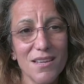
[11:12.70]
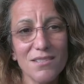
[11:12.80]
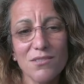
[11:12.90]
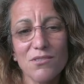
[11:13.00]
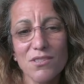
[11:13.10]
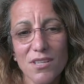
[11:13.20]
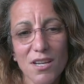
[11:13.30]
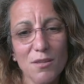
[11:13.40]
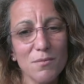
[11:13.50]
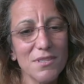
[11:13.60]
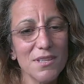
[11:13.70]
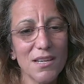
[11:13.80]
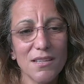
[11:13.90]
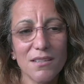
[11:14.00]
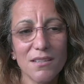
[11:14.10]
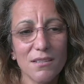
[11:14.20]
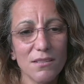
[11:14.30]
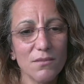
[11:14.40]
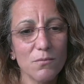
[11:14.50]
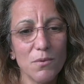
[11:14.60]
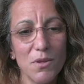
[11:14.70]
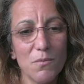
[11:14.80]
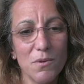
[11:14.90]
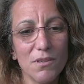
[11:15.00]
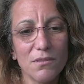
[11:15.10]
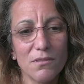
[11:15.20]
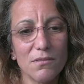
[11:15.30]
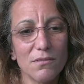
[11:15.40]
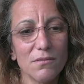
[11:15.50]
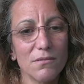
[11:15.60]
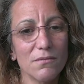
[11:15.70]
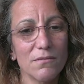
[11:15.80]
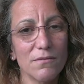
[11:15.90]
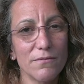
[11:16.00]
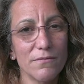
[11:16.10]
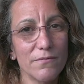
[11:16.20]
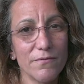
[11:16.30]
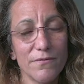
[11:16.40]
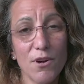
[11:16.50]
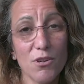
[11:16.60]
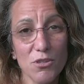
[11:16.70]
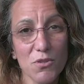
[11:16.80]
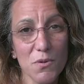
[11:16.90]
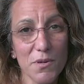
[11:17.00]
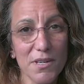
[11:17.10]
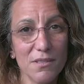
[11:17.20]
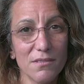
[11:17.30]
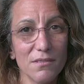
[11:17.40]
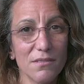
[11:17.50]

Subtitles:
Yes, there's times that we will fall short.